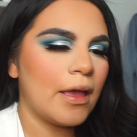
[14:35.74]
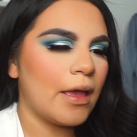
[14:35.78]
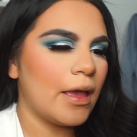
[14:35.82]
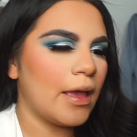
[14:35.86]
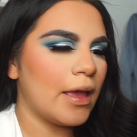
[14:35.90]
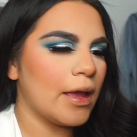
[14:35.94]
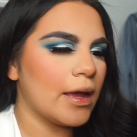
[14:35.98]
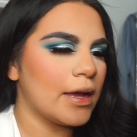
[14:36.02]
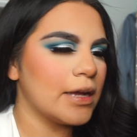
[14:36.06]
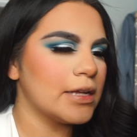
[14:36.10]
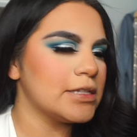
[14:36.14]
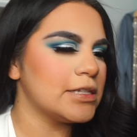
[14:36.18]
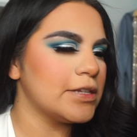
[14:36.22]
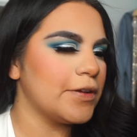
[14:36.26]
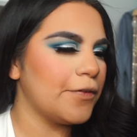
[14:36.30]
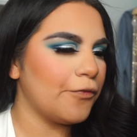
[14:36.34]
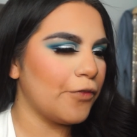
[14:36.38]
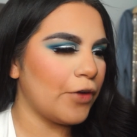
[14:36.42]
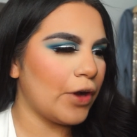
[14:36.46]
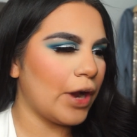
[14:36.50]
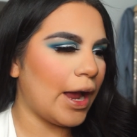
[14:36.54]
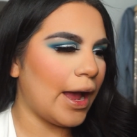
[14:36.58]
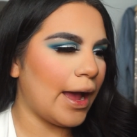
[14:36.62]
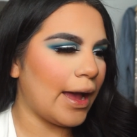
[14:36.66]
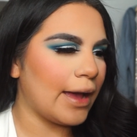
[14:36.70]
and
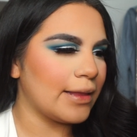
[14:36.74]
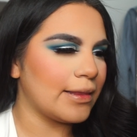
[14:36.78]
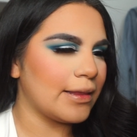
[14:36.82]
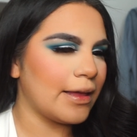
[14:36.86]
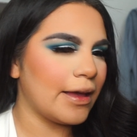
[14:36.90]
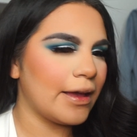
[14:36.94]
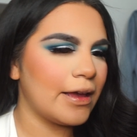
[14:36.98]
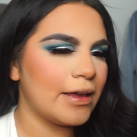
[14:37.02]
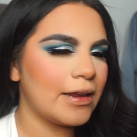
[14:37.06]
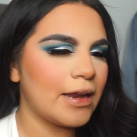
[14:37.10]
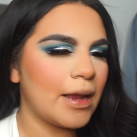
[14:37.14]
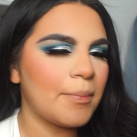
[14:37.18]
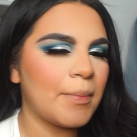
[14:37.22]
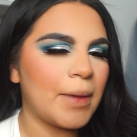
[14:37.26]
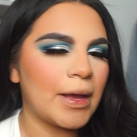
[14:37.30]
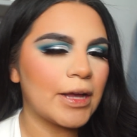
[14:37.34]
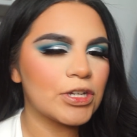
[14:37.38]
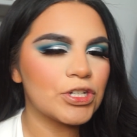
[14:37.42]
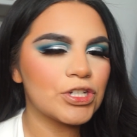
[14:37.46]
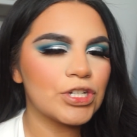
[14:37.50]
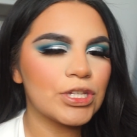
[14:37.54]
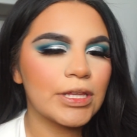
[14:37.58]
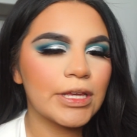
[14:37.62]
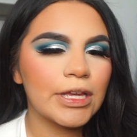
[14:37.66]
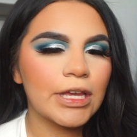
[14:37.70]
for highlight, I'm
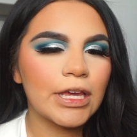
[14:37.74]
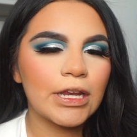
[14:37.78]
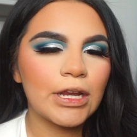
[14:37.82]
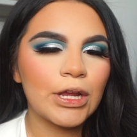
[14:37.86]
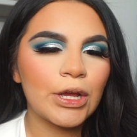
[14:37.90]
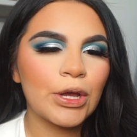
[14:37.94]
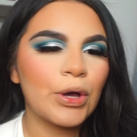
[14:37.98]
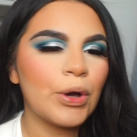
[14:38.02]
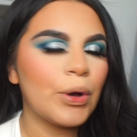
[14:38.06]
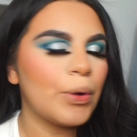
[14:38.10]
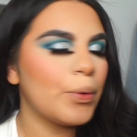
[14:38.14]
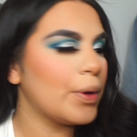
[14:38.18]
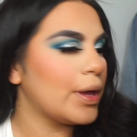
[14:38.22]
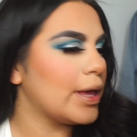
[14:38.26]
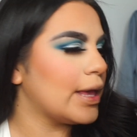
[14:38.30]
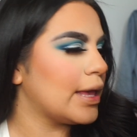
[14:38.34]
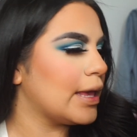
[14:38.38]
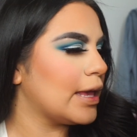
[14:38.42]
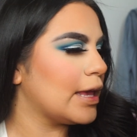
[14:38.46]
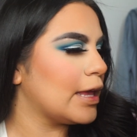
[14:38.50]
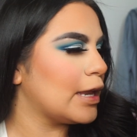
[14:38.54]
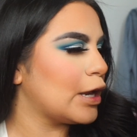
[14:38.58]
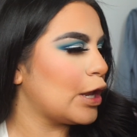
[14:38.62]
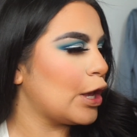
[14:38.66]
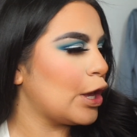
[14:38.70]
actually gonna go
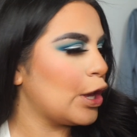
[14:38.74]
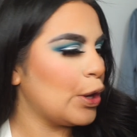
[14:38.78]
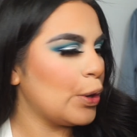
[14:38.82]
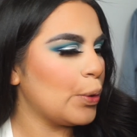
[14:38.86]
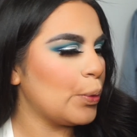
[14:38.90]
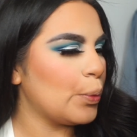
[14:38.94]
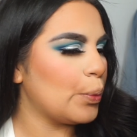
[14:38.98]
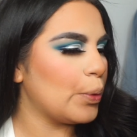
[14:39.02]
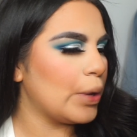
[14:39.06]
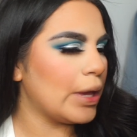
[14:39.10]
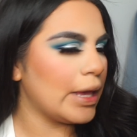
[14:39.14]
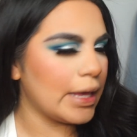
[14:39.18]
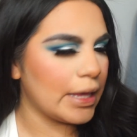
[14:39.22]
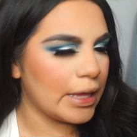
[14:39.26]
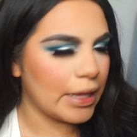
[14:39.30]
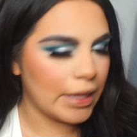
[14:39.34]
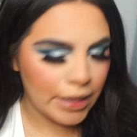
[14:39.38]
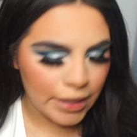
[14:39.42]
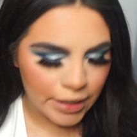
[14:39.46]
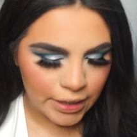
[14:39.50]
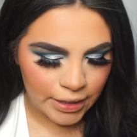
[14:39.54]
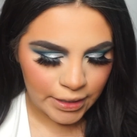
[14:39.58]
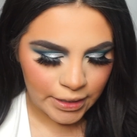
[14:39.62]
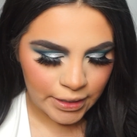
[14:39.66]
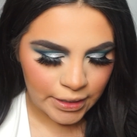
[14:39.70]
in
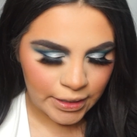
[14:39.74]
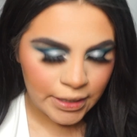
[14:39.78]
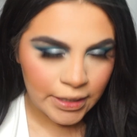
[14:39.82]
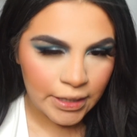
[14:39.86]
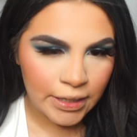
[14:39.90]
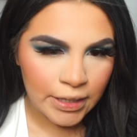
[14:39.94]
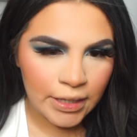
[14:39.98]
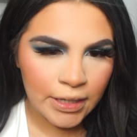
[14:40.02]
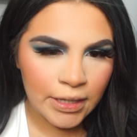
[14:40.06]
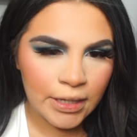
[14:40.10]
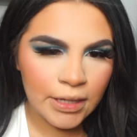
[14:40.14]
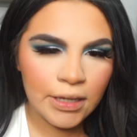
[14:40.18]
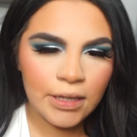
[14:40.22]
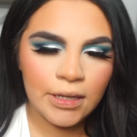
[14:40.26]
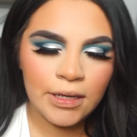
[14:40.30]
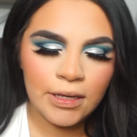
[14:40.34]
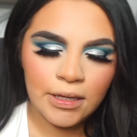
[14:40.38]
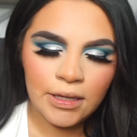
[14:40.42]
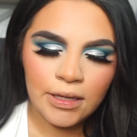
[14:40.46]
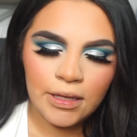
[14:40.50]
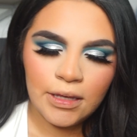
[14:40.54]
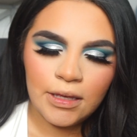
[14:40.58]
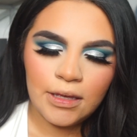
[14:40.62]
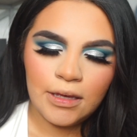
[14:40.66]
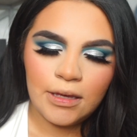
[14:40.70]
with
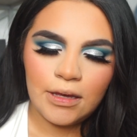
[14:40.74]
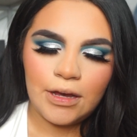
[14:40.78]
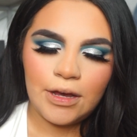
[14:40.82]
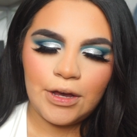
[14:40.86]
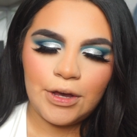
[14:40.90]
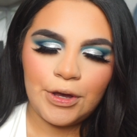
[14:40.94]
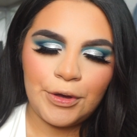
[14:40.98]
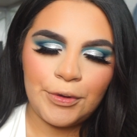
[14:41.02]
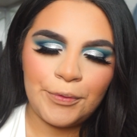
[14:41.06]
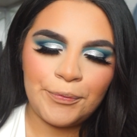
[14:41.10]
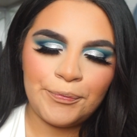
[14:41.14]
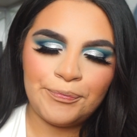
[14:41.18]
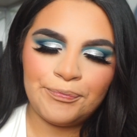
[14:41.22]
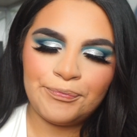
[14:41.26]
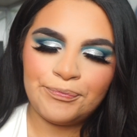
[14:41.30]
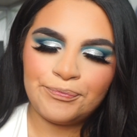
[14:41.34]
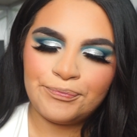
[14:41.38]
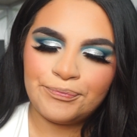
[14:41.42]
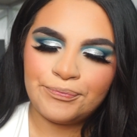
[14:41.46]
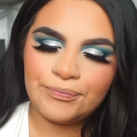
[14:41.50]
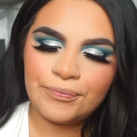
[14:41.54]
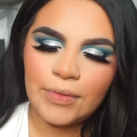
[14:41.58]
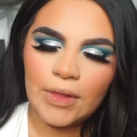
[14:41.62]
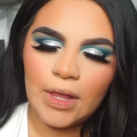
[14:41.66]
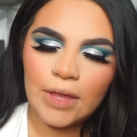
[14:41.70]
the
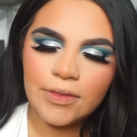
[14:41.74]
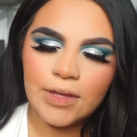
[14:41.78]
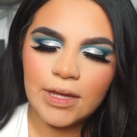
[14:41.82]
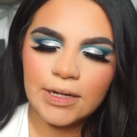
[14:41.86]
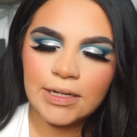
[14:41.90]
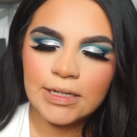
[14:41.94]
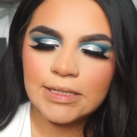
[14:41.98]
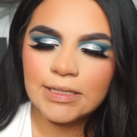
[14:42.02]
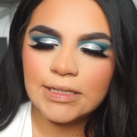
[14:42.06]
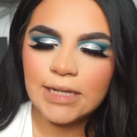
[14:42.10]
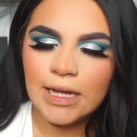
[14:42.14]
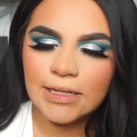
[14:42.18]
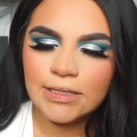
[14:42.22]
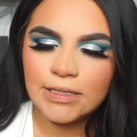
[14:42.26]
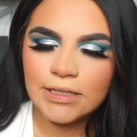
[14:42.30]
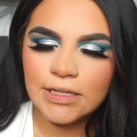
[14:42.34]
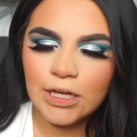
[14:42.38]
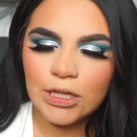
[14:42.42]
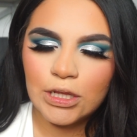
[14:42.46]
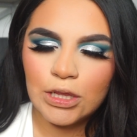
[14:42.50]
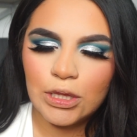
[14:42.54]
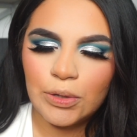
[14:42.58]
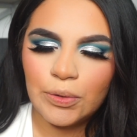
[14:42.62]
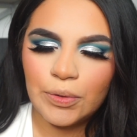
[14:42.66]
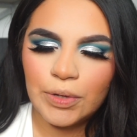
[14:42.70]
Anastasia
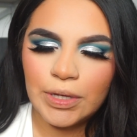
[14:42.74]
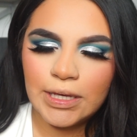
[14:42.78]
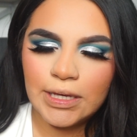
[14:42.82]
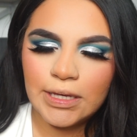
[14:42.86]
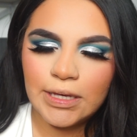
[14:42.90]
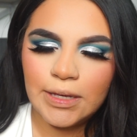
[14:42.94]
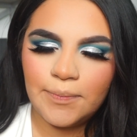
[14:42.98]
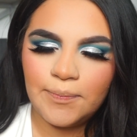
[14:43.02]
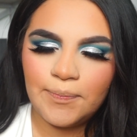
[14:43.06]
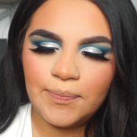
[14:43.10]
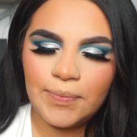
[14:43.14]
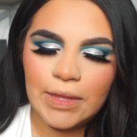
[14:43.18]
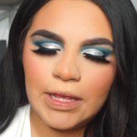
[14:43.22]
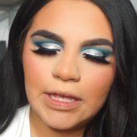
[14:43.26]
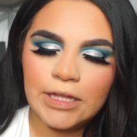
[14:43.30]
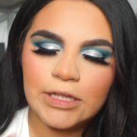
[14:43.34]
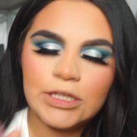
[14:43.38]
Glow Kit in